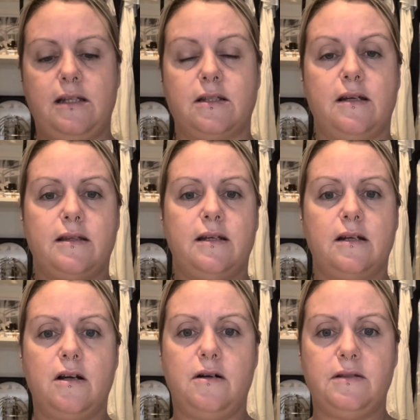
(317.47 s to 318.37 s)
It's got the
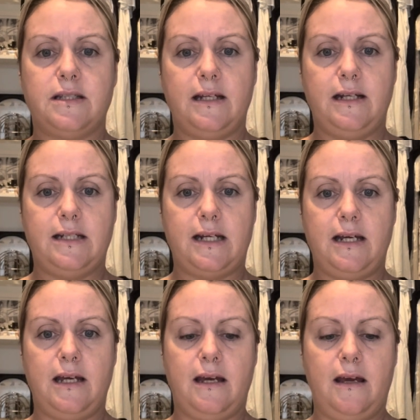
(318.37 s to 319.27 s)
gold
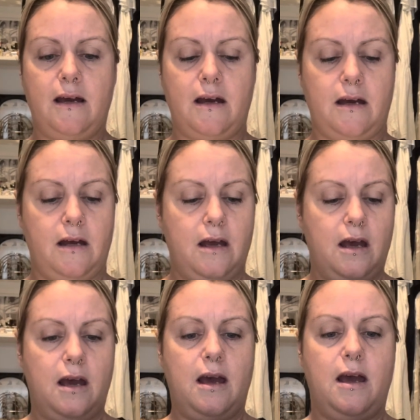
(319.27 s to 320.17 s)
CD here,
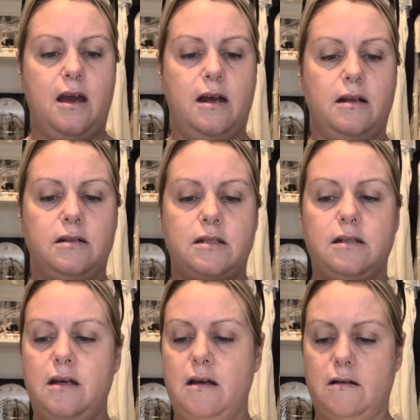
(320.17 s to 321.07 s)
and
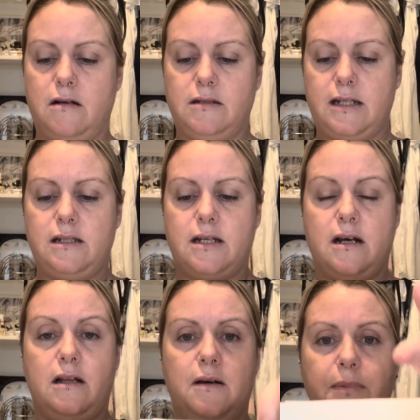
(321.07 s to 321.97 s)
yeah, gold
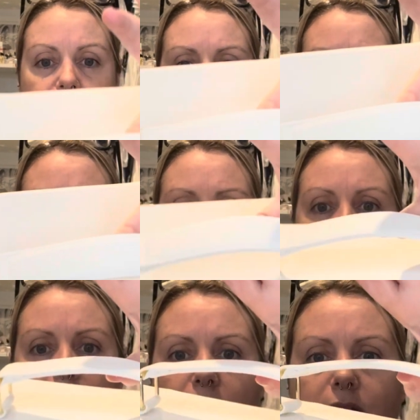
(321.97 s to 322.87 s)
detail up here, and